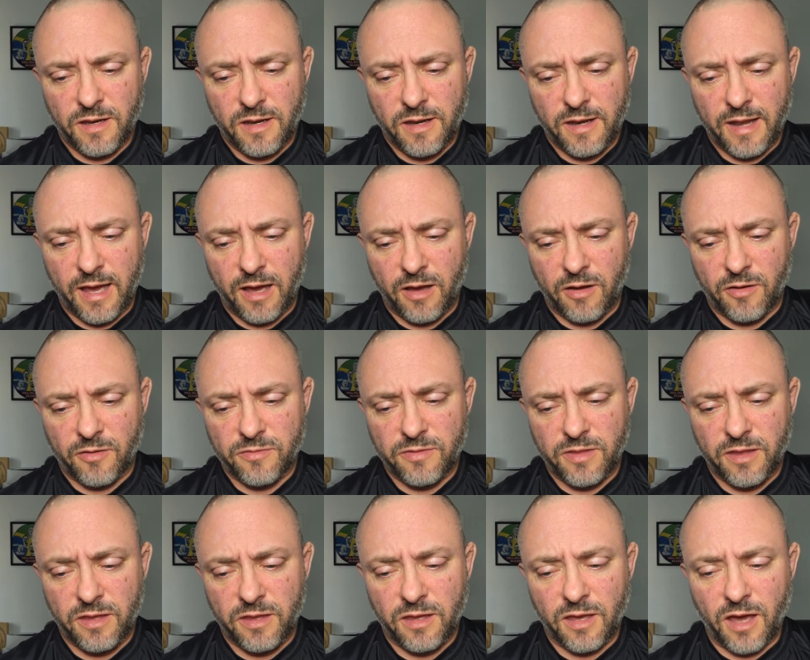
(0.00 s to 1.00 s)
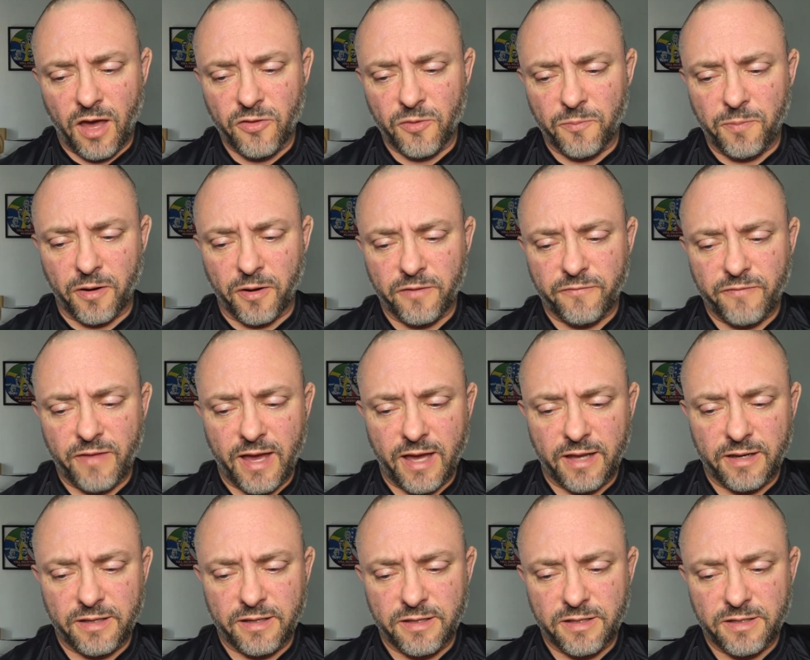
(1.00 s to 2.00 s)
Now, the other part of
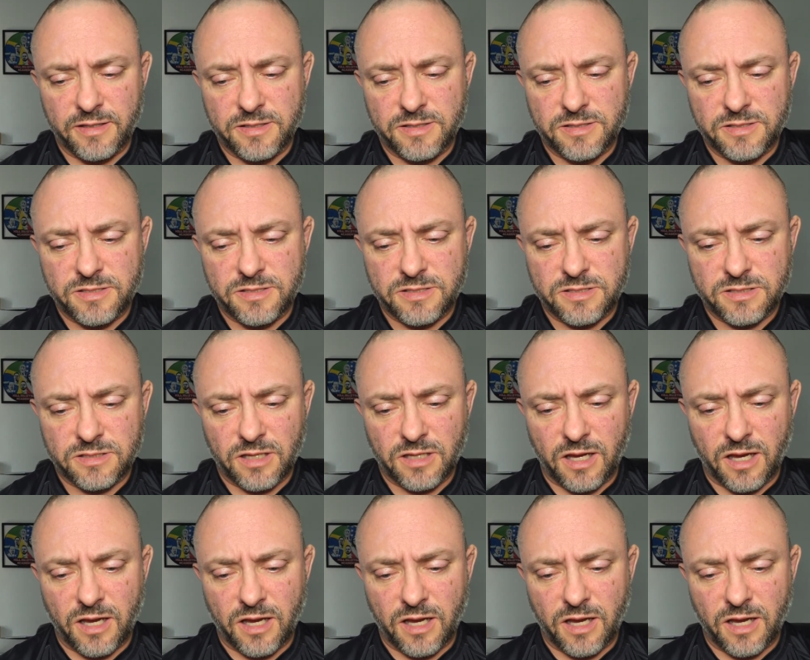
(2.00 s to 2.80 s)
that is,